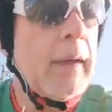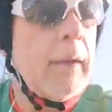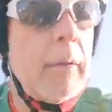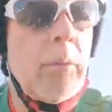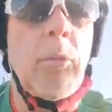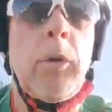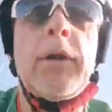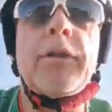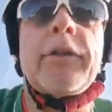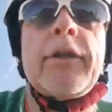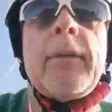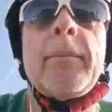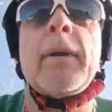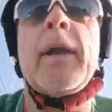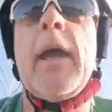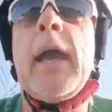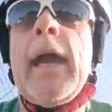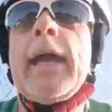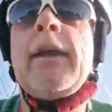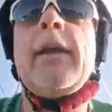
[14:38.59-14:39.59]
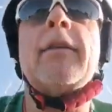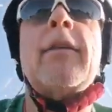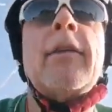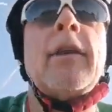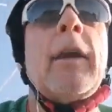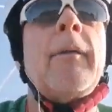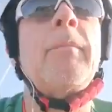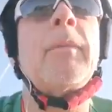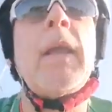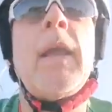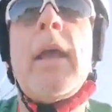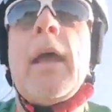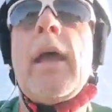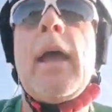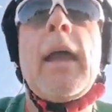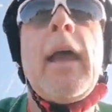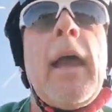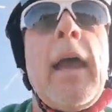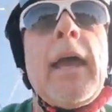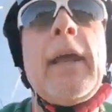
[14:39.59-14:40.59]
with them, and it
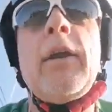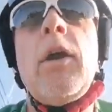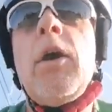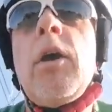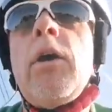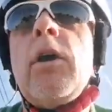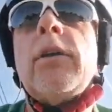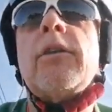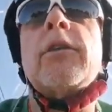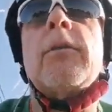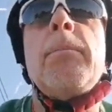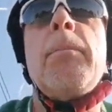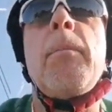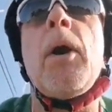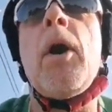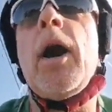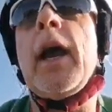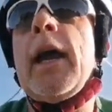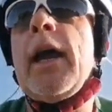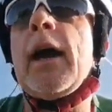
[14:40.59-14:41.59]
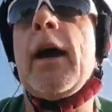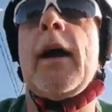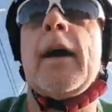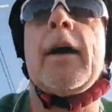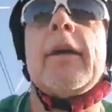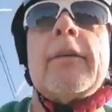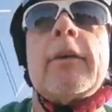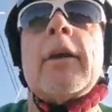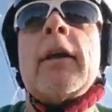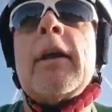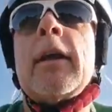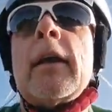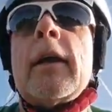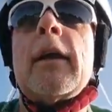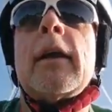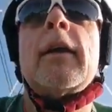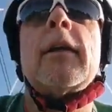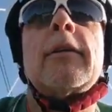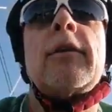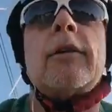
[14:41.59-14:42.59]
hurts my heart
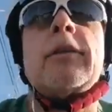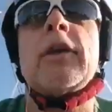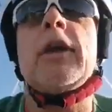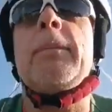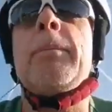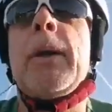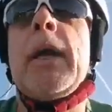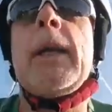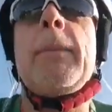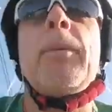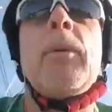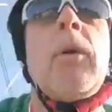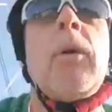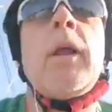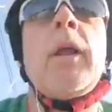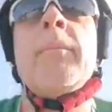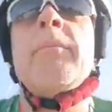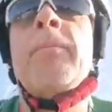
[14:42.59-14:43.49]
to see people